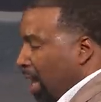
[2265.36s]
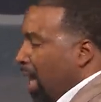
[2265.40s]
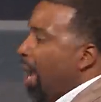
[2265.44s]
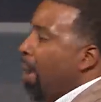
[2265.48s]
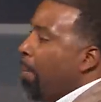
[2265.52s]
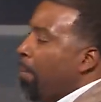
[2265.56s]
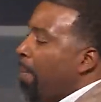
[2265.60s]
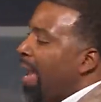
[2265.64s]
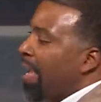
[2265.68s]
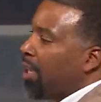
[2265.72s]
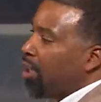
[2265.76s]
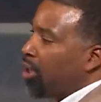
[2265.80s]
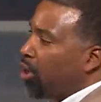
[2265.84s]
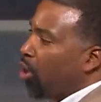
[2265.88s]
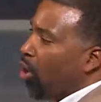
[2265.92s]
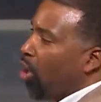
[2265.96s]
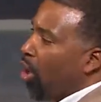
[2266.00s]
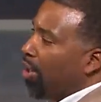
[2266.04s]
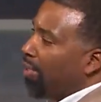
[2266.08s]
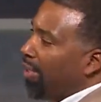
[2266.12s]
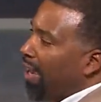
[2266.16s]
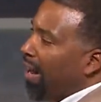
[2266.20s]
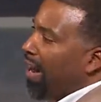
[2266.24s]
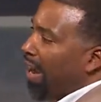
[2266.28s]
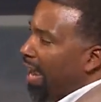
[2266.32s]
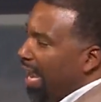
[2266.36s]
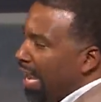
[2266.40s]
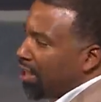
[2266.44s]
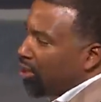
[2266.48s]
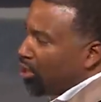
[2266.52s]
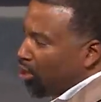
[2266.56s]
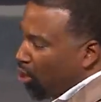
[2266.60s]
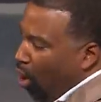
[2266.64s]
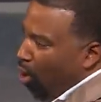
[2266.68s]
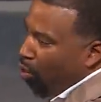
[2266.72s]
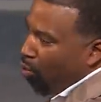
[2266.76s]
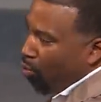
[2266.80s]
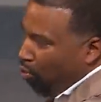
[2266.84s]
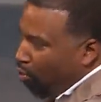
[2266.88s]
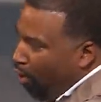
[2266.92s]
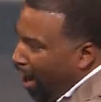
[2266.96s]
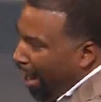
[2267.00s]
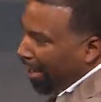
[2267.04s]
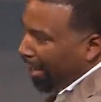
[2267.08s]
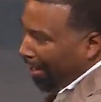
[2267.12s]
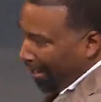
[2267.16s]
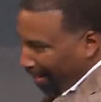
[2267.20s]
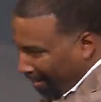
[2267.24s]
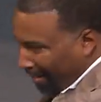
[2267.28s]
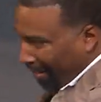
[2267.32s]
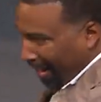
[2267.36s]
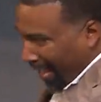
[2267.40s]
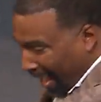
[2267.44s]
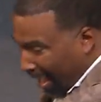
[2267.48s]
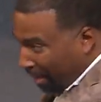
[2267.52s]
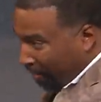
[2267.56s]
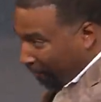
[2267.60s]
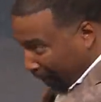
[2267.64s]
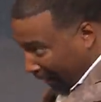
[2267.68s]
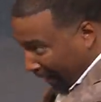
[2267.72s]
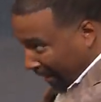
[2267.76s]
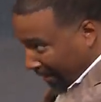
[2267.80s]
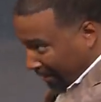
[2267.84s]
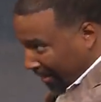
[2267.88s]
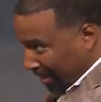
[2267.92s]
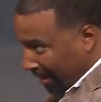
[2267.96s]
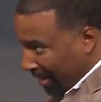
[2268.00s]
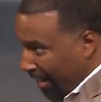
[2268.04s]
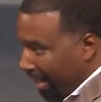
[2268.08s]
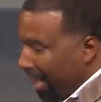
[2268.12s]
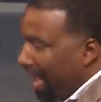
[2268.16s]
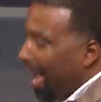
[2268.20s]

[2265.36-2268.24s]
Make sure there is no record of it.